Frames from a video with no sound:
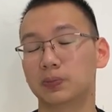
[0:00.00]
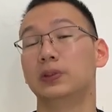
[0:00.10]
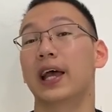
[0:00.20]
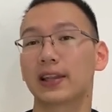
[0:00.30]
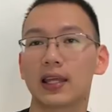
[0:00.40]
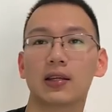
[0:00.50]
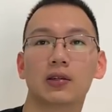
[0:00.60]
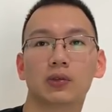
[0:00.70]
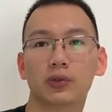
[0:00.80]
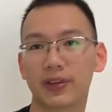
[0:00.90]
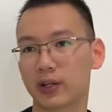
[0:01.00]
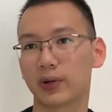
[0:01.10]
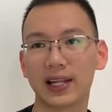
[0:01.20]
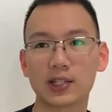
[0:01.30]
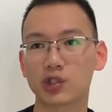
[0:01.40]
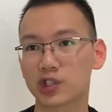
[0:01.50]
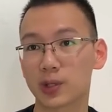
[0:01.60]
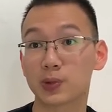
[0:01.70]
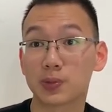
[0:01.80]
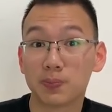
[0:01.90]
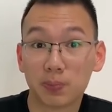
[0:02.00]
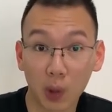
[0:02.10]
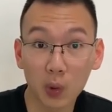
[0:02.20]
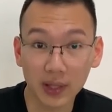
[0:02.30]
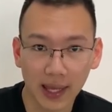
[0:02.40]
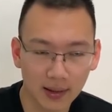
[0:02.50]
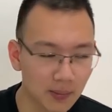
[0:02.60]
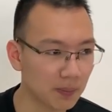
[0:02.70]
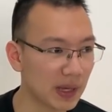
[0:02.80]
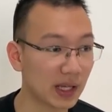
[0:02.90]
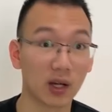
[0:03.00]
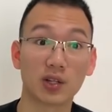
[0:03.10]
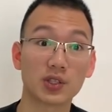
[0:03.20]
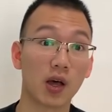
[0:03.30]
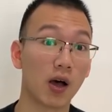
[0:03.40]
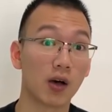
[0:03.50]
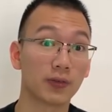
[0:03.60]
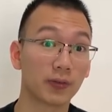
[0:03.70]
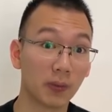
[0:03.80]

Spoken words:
getting their relationships broken because of